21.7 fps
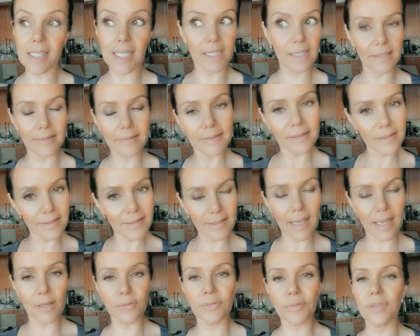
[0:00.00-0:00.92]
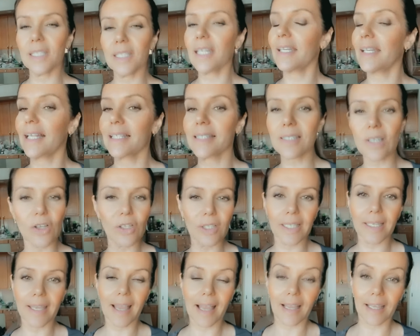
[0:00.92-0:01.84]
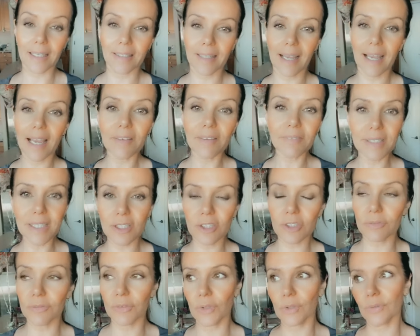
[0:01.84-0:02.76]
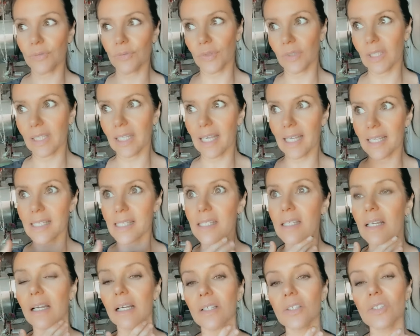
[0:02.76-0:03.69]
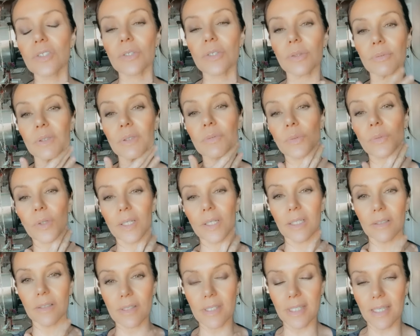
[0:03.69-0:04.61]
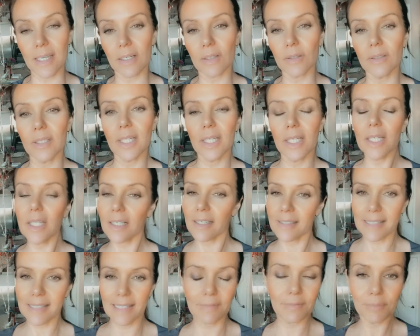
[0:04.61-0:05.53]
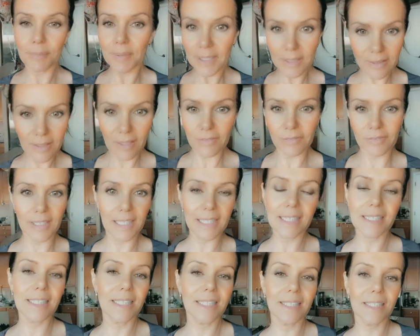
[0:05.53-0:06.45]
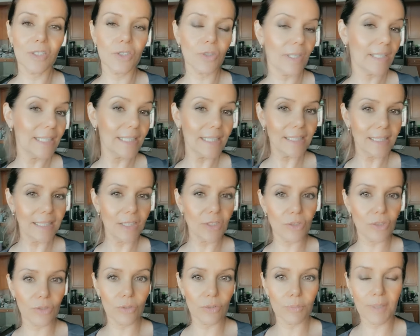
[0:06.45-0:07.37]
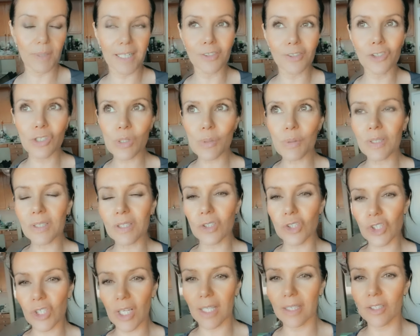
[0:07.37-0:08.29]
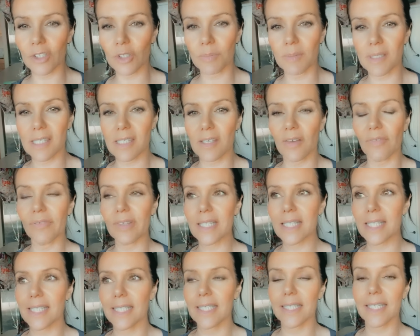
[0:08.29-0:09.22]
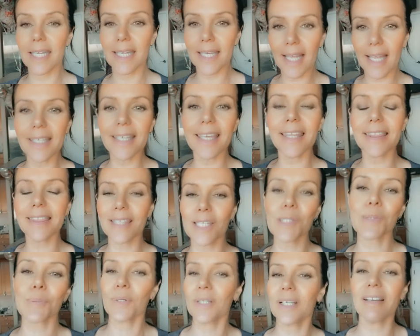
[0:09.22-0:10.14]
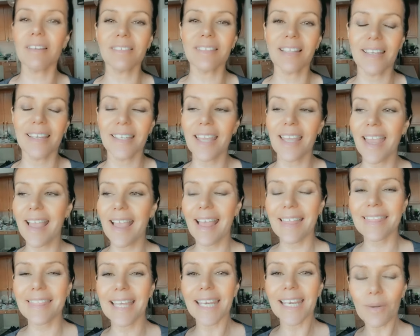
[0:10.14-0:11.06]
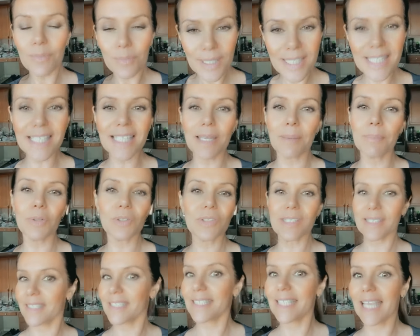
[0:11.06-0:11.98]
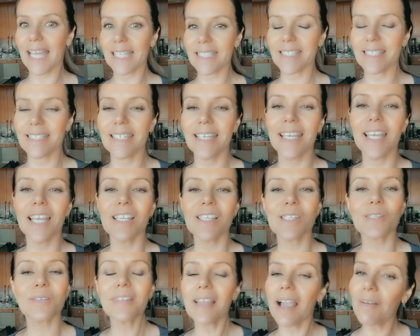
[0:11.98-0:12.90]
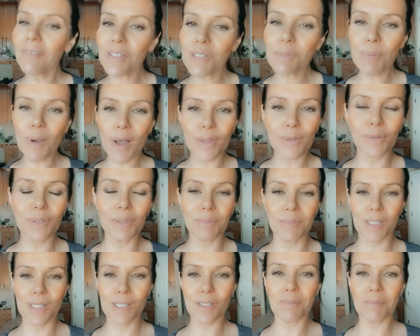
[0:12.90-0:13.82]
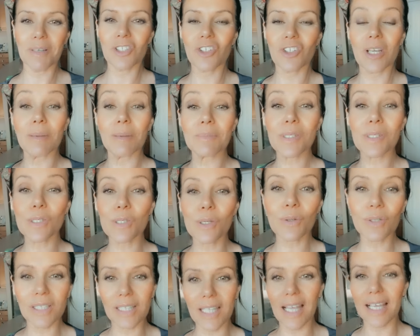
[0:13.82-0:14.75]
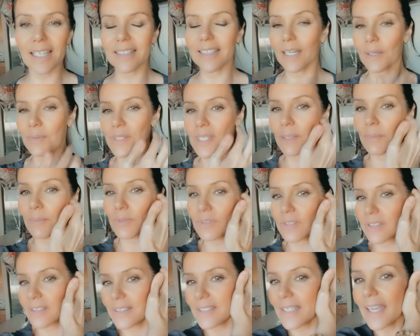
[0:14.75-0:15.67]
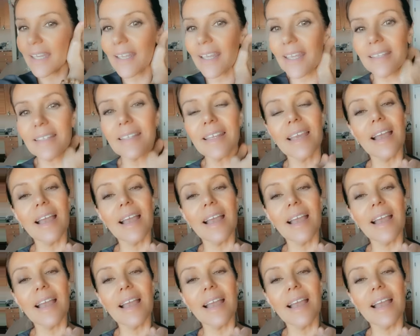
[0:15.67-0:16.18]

I got this outfit, and that's all I had. I haven't interviewed for the last, 3-4 years now, because I've been a flight attendant, so I didn't need to. But I just wanted to challenge myself and see, can I get this one airline that I wasn't able to get? So that was bothering me so much, and I'm so glad that I was able to get it.